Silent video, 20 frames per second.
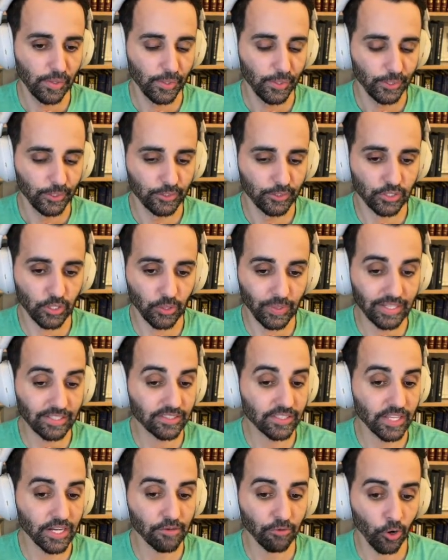So
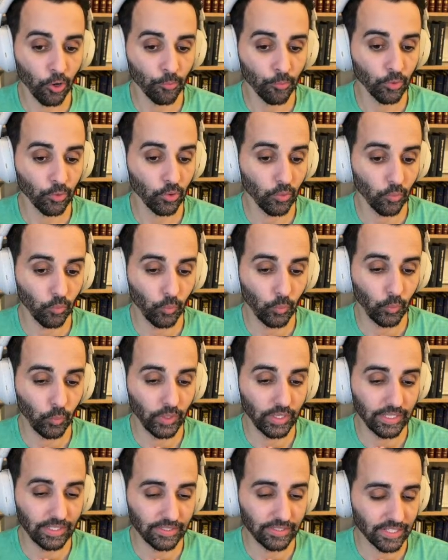instead of armor,
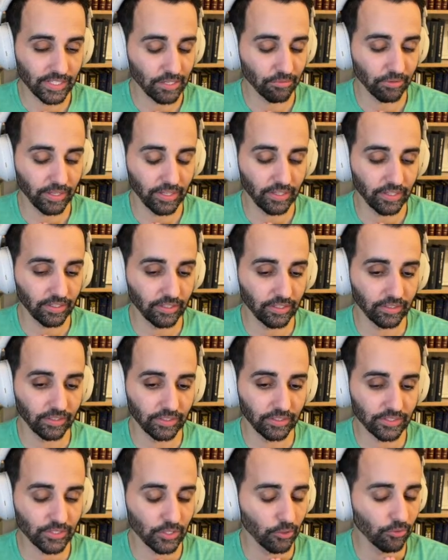instead of
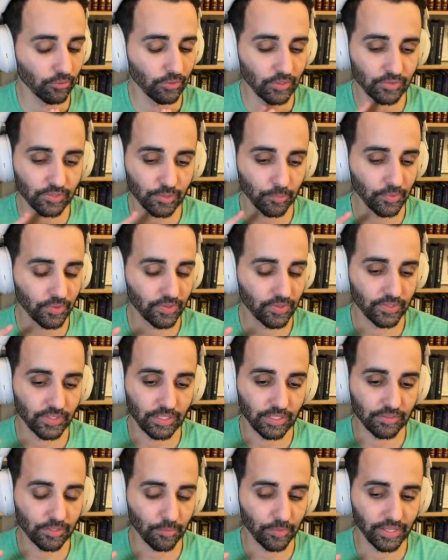so if
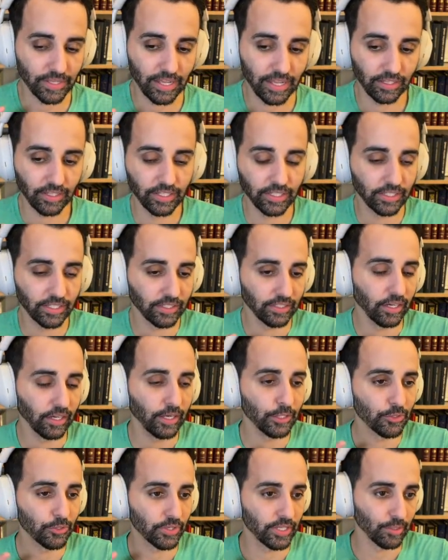something had like
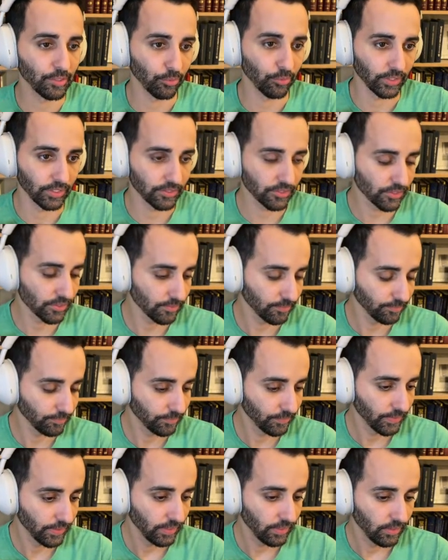100 hit points,
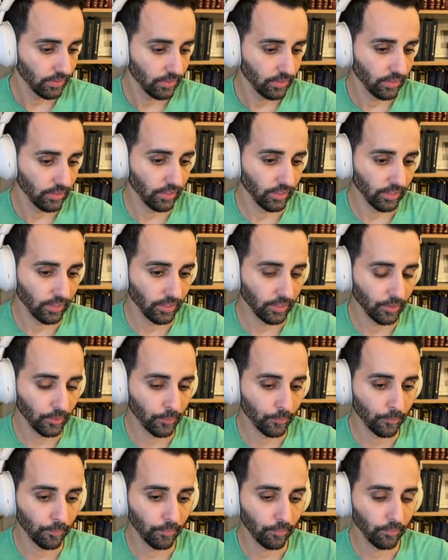if